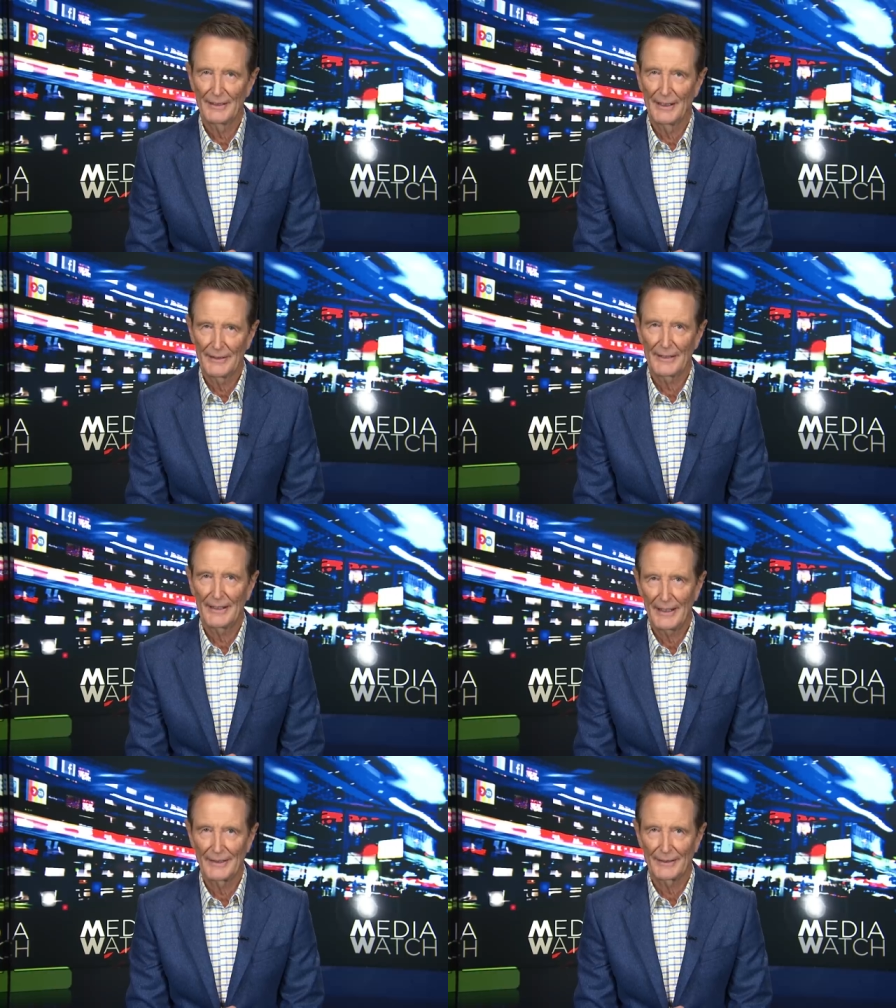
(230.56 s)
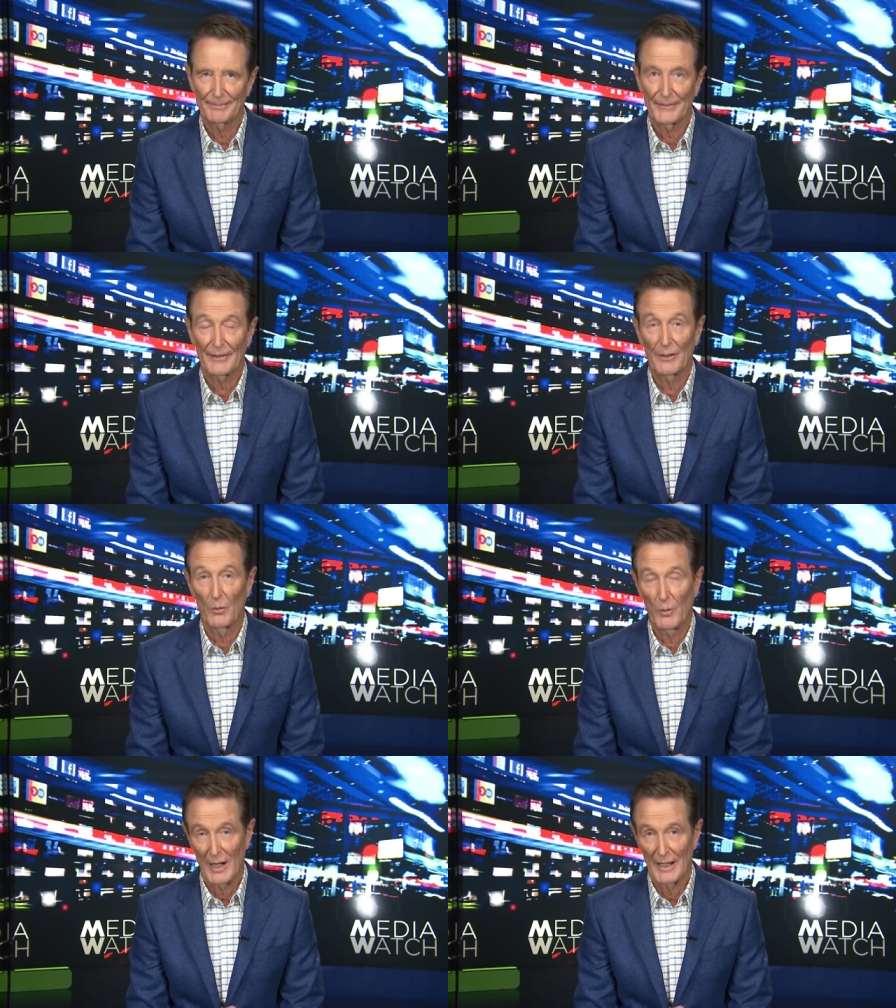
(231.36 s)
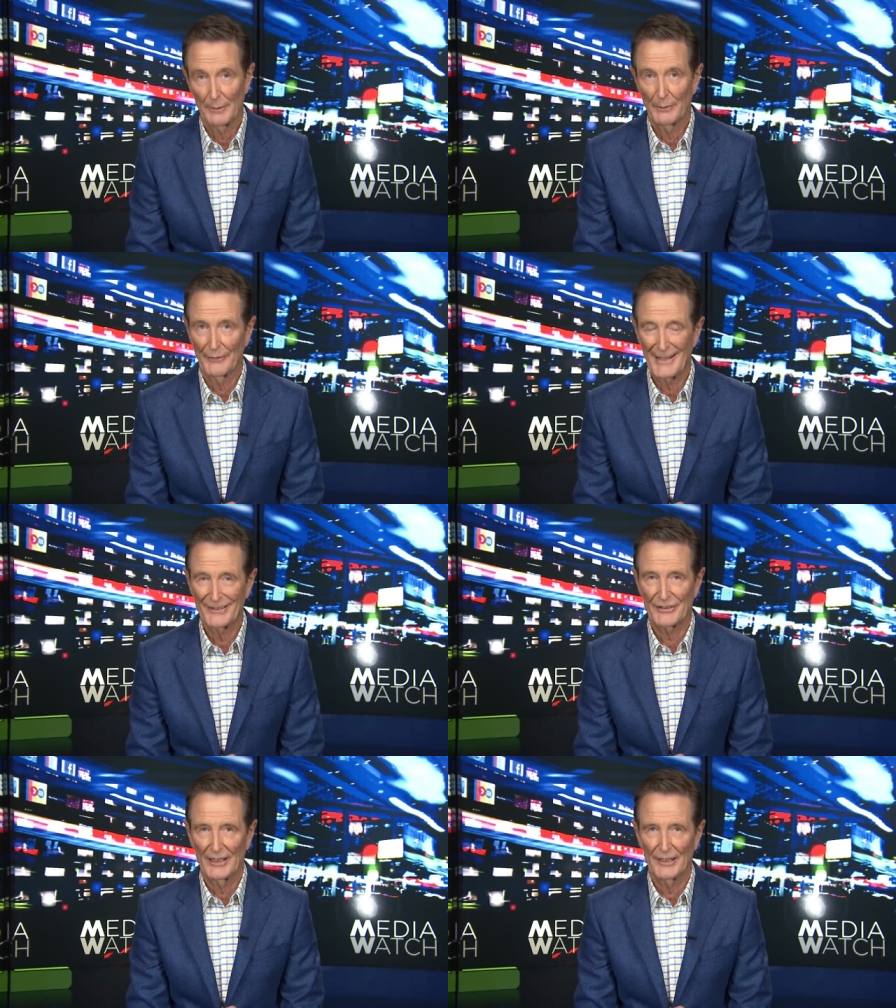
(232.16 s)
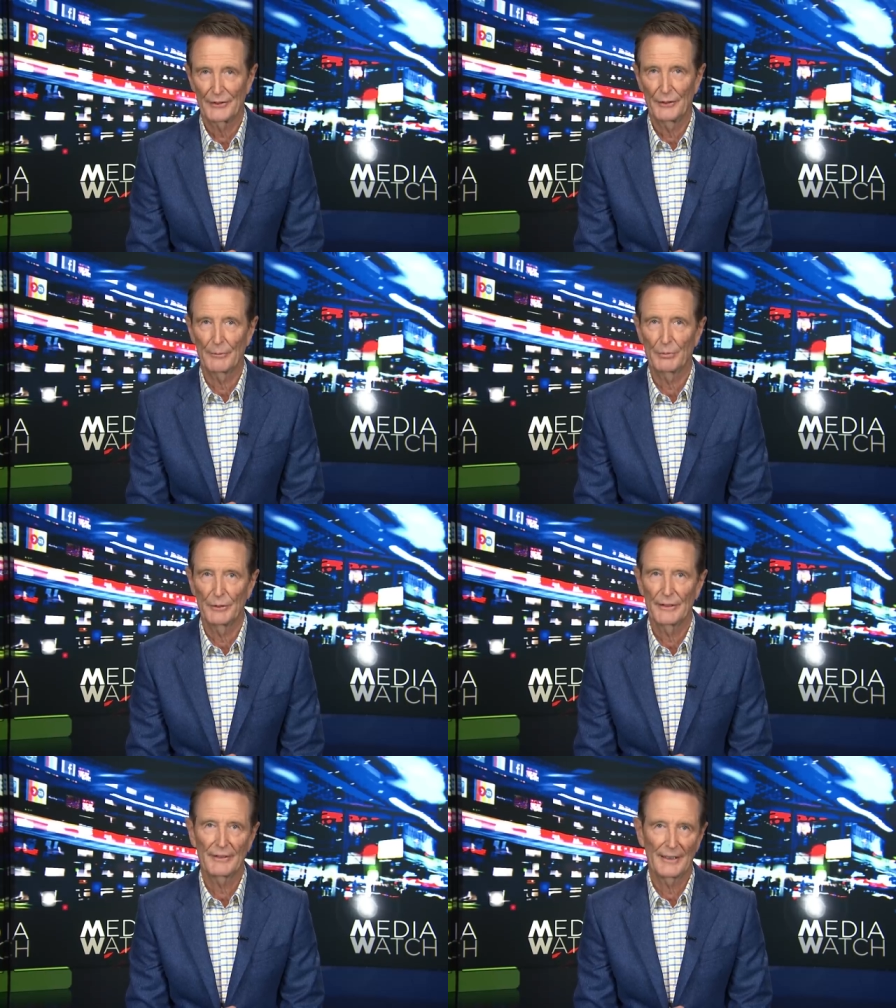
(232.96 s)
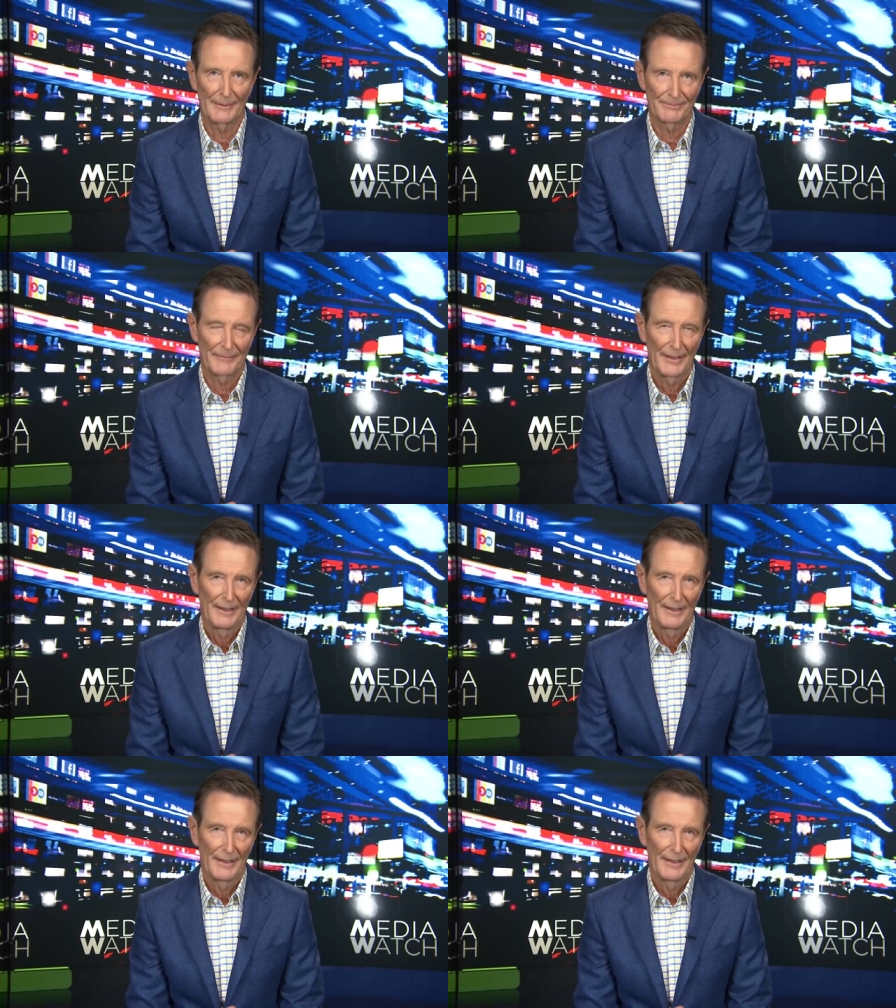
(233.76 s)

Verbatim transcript: in 1988. So why was that charge not put to him?